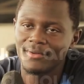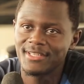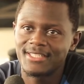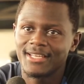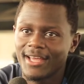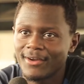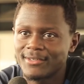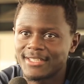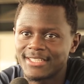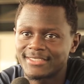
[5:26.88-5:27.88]
do I chill
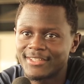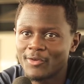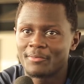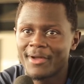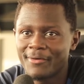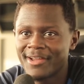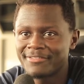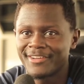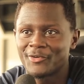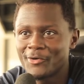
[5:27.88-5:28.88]
out? I just stay with my
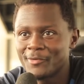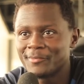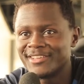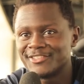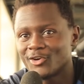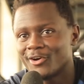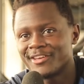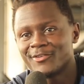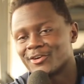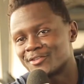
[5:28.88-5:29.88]
wife at home,
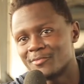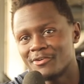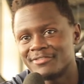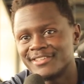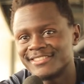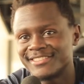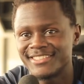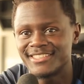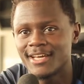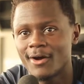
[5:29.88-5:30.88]
enjoy, watch movies,
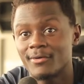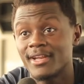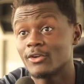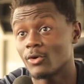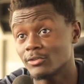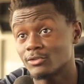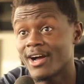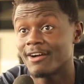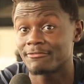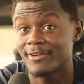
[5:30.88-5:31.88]
sit down, and also
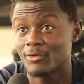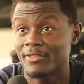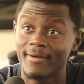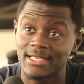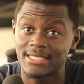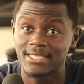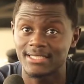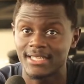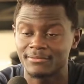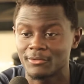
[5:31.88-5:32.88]
have fun with our
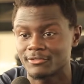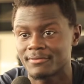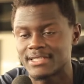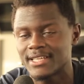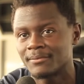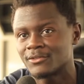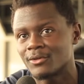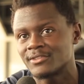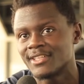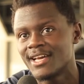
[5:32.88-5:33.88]
teenagers most of the times,
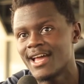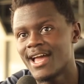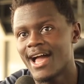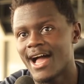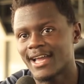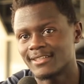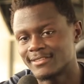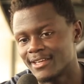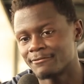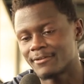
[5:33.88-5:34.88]
because I can
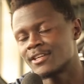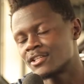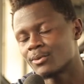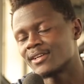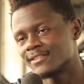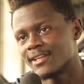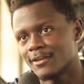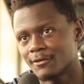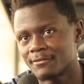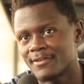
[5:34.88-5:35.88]
say, in fact, towards the
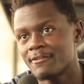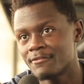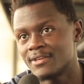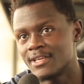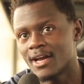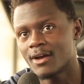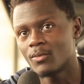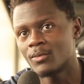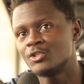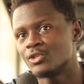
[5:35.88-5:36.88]
end of every year,
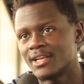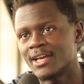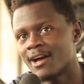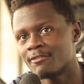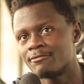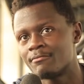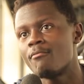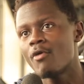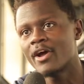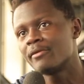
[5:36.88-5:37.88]
we usually have
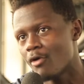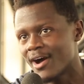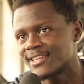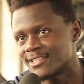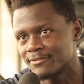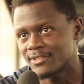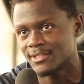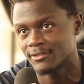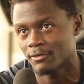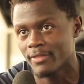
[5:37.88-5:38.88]
more and more
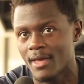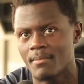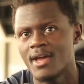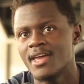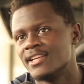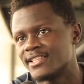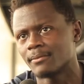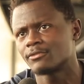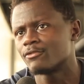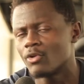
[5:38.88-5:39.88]
activities for them in
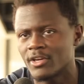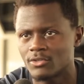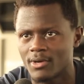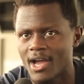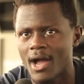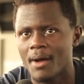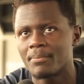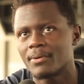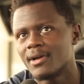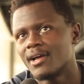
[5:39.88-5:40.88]
terms of going to camp,